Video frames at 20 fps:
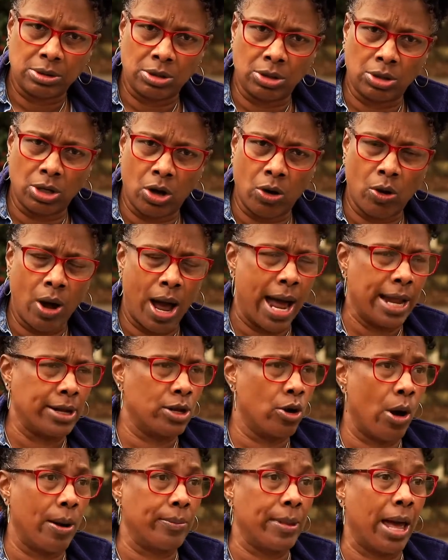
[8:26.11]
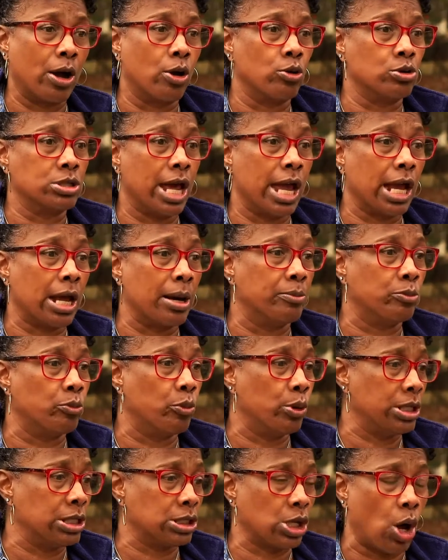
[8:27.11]
You know I'm not going to take them
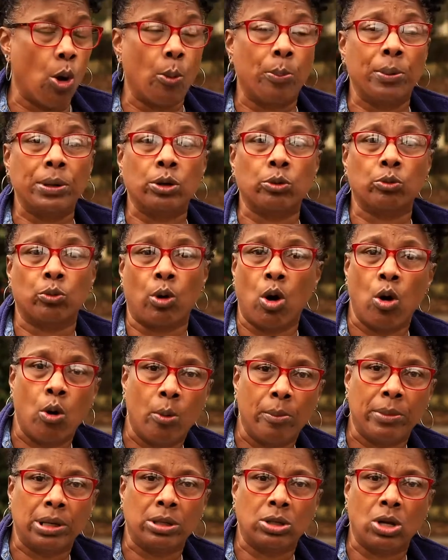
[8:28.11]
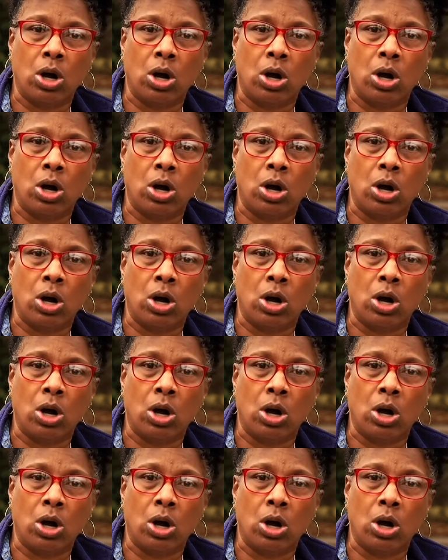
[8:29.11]
when it's open enrollment.